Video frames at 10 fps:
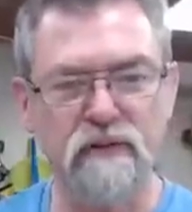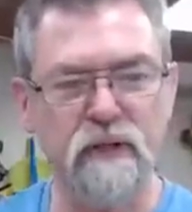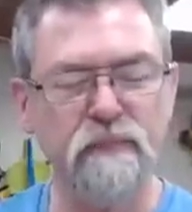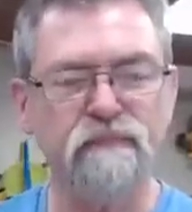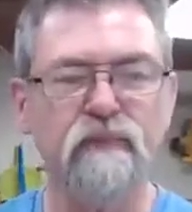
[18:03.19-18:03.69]

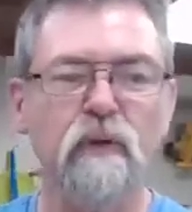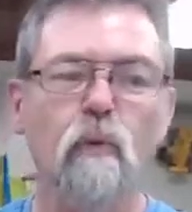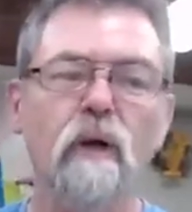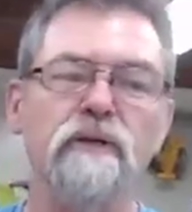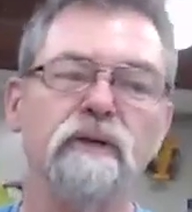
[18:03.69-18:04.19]
So
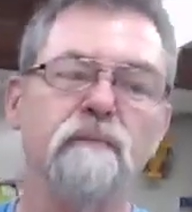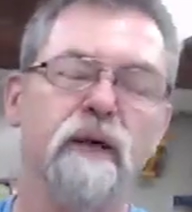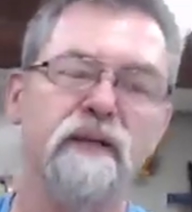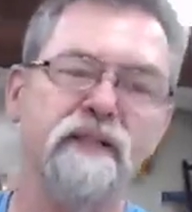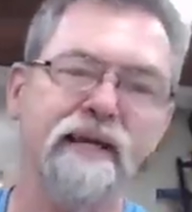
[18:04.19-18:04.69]
whilst it
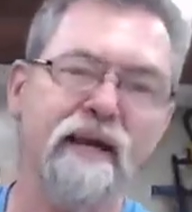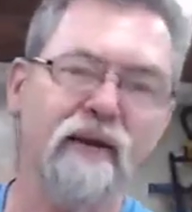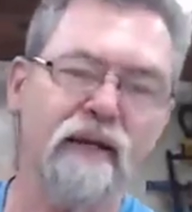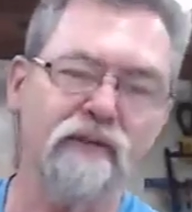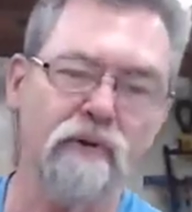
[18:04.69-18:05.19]
might
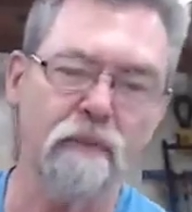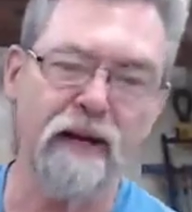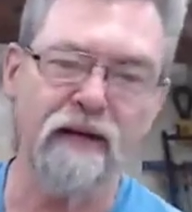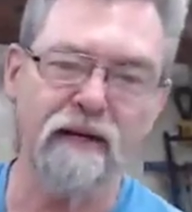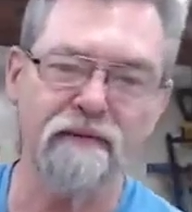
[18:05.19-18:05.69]
sound like it's
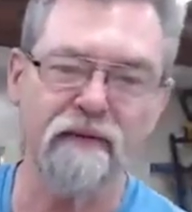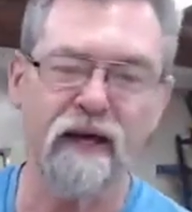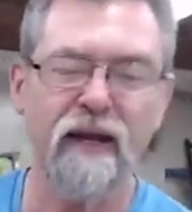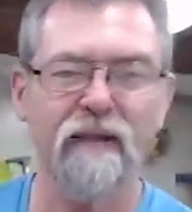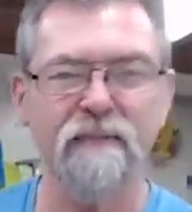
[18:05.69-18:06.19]
repetitive
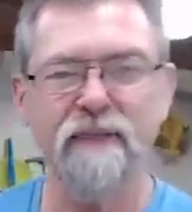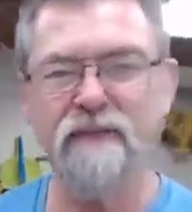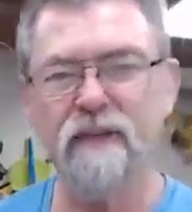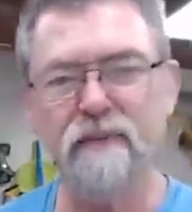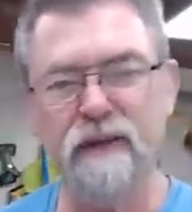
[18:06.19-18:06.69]
and I'm
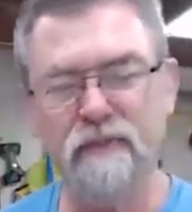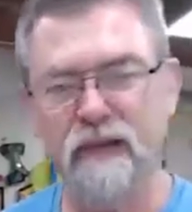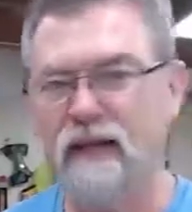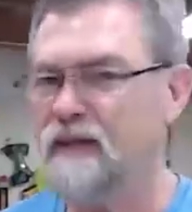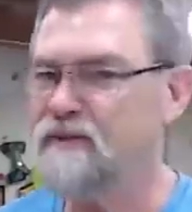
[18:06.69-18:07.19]
giving him up
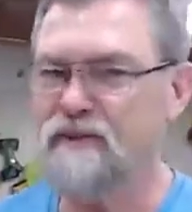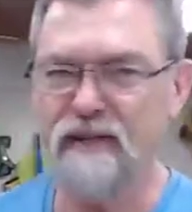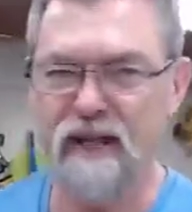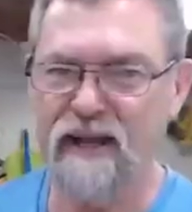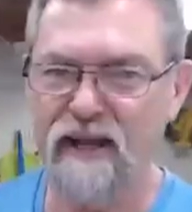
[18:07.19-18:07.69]

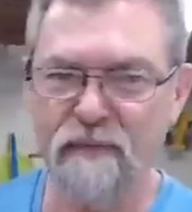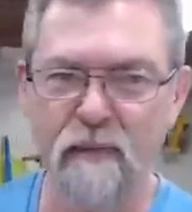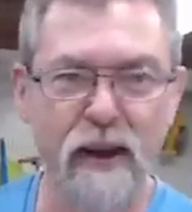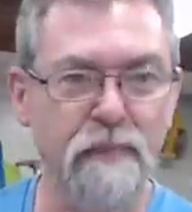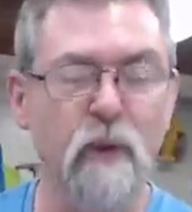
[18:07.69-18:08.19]
a hell of a
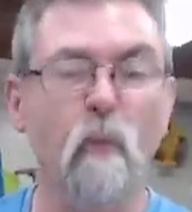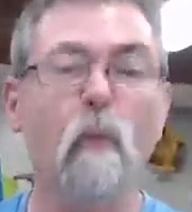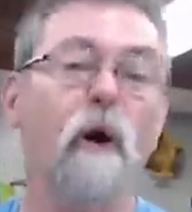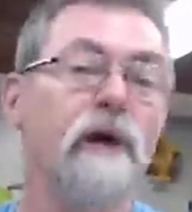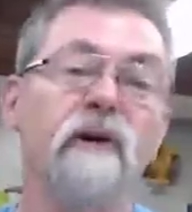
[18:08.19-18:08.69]
rap,
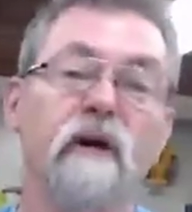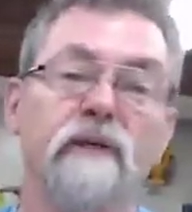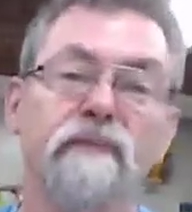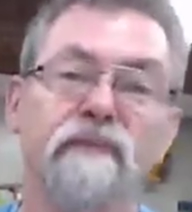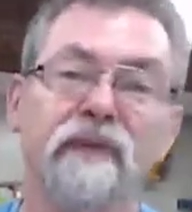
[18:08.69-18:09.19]
why not?